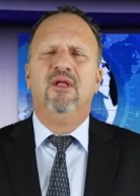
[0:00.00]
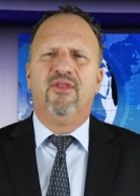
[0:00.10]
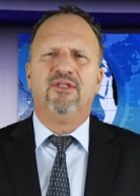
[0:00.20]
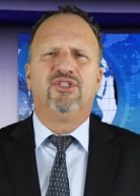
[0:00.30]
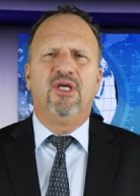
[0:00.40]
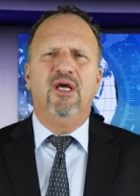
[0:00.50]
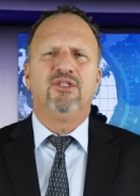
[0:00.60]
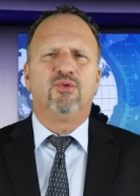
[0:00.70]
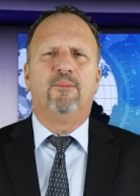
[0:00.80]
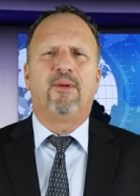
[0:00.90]
The
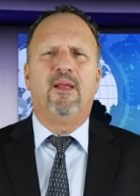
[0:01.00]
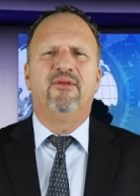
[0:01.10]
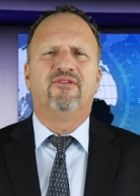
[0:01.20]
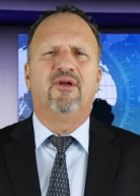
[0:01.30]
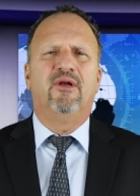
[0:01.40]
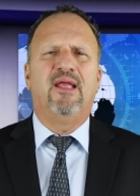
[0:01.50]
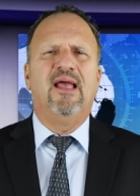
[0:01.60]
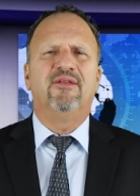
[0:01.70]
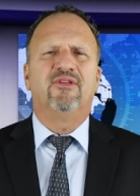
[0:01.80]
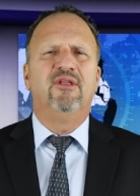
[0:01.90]
judge will probably start
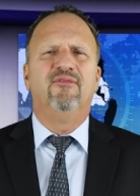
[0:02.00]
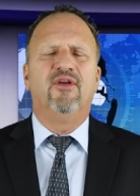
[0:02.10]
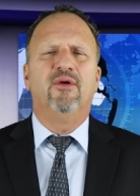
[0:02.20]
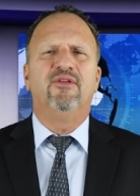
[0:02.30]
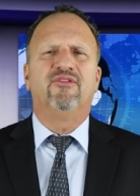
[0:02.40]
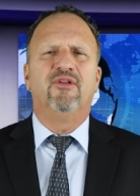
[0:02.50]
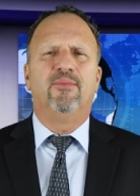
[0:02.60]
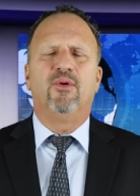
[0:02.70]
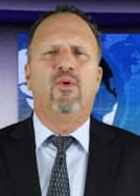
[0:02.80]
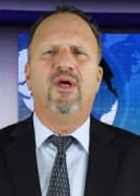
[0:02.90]
asking very
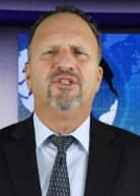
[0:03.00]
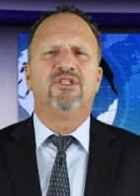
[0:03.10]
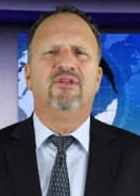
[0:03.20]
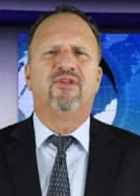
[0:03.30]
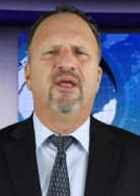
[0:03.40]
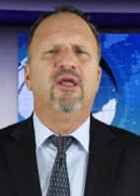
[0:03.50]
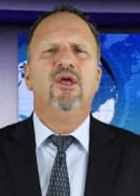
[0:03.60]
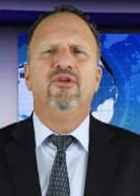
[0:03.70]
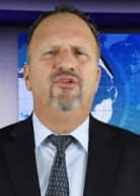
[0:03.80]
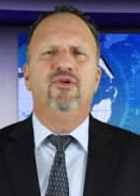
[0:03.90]
simple questions like,
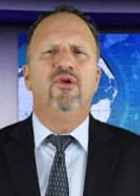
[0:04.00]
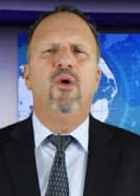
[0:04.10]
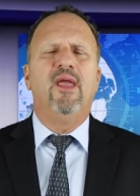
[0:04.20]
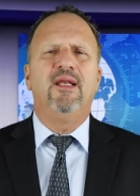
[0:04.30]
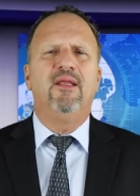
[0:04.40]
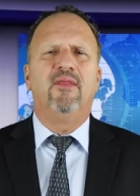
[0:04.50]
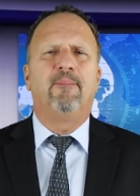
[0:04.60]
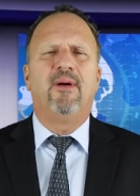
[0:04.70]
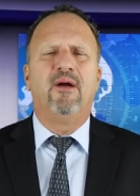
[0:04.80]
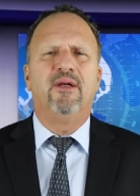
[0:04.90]
do you know any of the
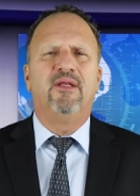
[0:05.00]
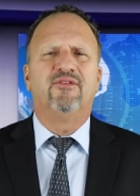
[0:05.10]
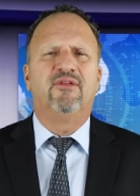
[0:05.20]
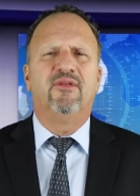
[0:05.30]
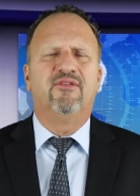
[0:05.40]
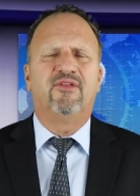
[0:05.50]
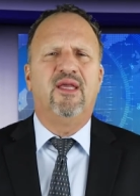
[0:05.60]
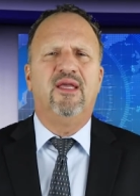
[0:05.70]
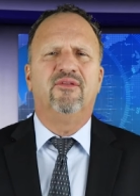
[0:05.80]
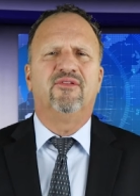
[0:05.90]
parties to this
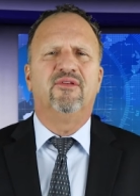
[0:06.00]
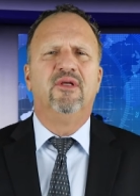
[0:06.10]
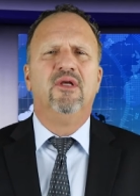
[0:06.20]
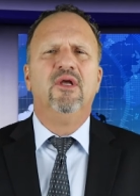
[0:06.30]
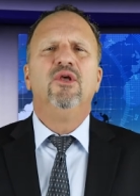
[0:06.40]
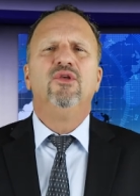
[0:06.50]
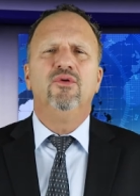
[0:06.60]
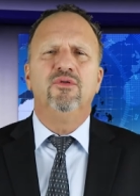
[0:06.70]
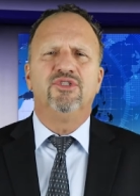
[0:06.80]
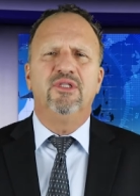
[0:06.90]
case?
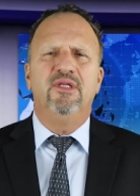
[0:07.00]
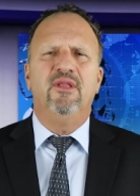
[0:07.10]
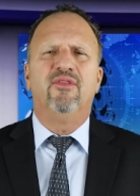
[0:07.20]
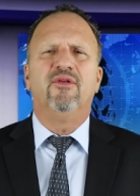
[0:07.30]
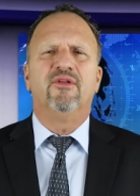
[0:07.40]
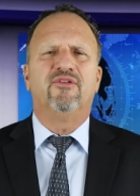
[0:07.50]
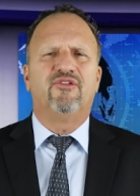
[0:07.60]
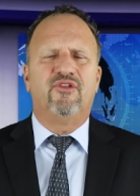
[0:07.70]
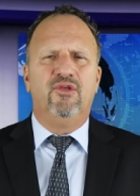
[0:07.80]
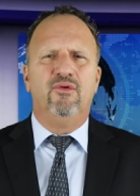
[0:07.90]
Usually, they'll
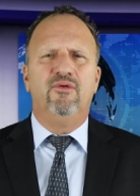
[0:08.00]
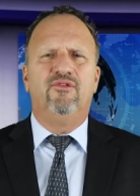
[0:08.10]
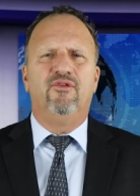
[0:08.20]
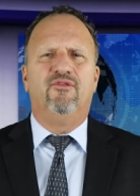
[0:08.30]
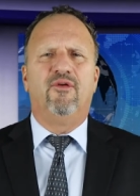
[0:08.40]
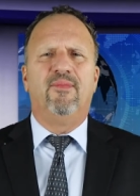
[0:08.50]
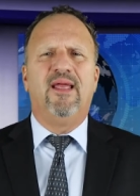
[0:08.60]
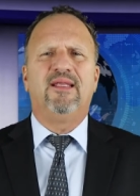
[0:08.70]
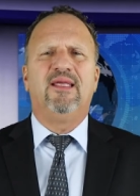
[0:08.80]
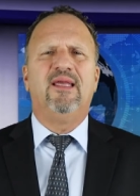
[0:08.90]
excuse you from
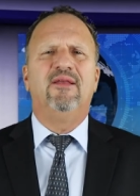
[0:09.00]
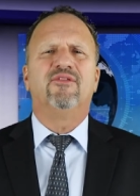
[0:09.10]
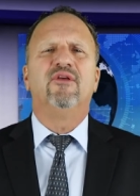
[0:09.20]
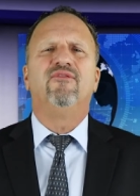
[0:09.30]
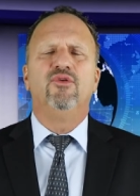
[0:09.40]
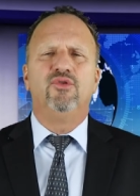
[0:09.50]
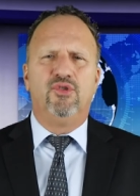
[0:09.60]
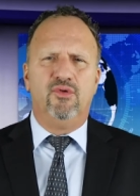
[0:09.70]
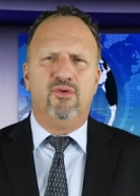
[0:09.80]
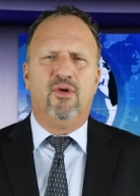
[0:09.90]
that case if you
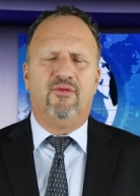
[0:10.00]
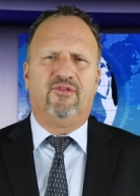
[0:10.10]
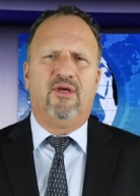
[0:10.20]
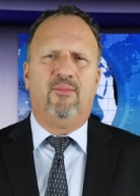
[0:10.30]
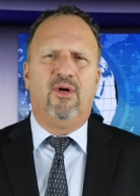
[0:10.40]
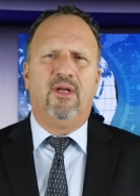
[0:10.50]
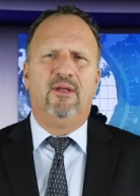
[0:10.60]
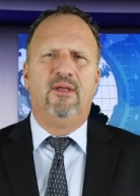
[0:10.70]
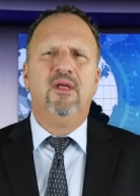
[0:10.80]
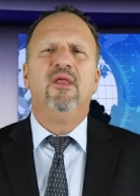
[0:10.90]
do know someone.
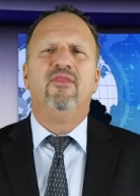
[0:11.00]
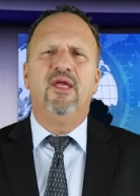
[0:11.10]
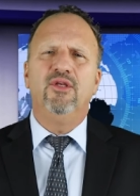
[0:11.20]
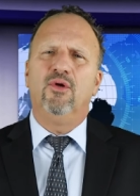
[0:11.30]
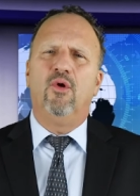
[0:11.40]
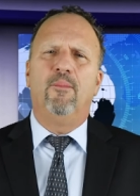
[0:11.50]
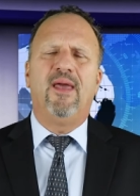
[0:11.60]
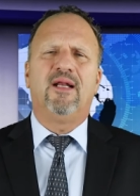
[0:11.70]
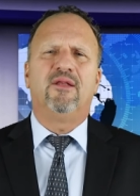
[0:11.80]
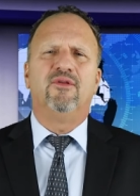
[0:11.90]
Then you go
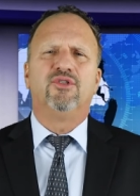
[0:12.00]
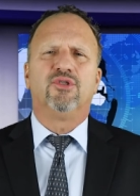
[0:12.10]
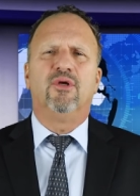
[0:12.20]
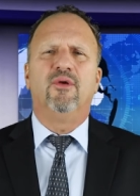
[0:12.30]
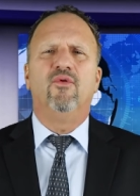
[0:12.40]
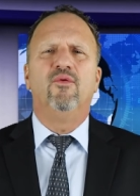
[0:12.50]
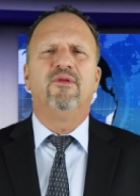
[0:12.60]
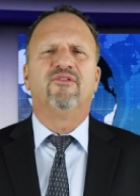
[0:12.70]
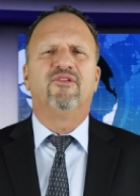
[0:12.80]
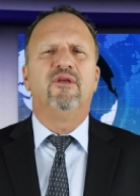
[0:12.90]
back to the jury room
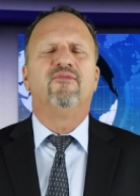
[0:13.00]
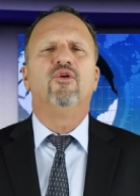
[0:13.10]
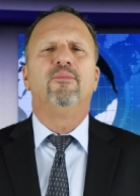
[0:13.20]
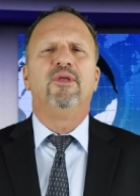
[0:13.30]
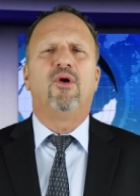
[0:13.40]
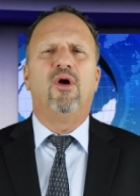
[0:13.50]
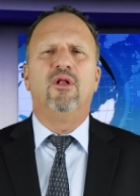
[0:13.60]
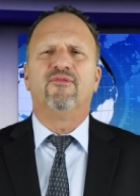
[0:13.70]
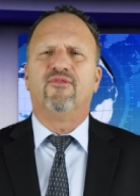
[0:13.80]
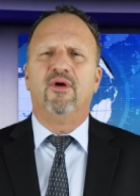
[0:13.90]
to see if you'll be
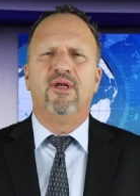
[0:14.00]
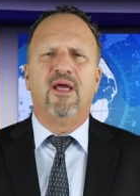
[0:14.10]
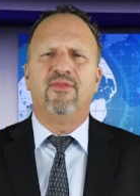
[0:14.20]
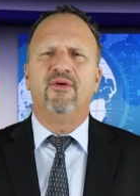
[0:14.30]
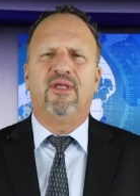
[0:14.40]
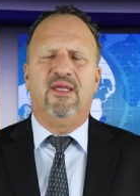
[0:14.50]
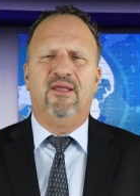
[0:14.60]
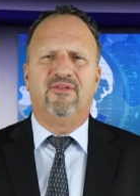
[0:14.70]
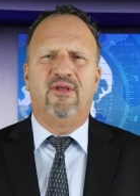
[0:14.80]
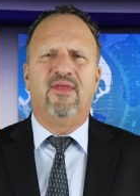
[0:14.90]
called for another
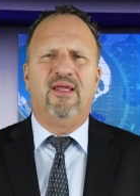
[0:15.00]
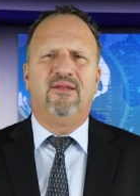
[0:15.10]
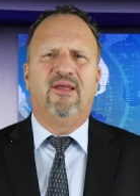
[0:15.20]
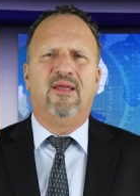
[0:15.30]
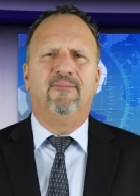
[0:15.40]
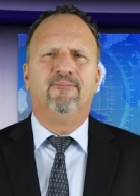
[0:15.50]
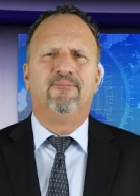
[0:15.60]
case on that day.